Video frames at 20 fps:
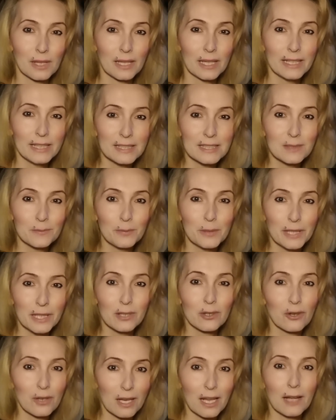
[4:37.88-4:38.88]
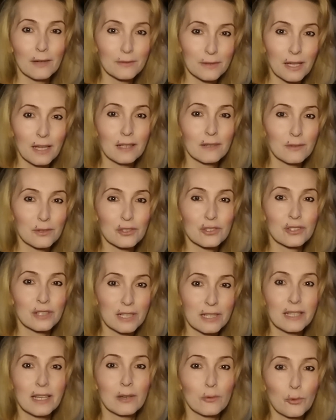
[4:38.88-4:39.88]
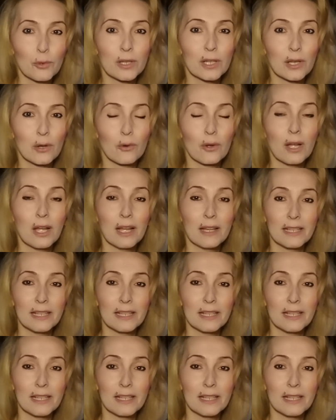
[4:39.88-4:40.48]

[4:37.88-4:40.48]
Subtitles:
He disappeared on live television in that window.